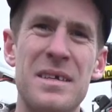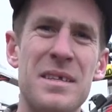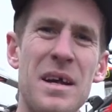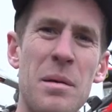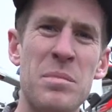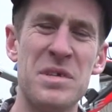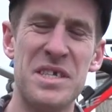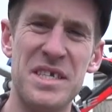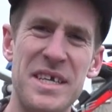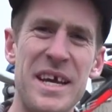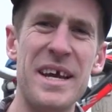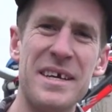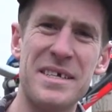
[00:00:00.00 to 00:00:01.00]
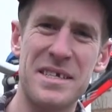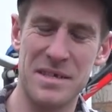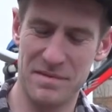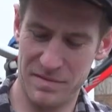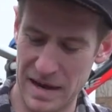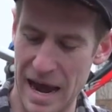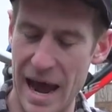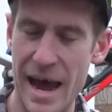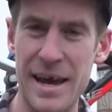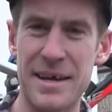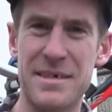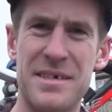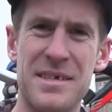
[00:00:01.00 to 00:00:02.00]
Number 6 for
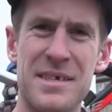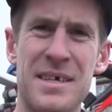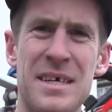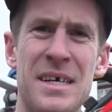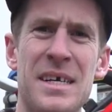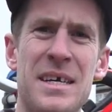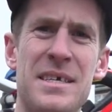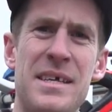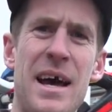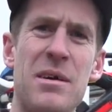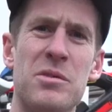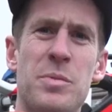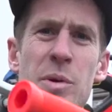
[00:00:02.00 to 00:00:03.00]
hacks is how to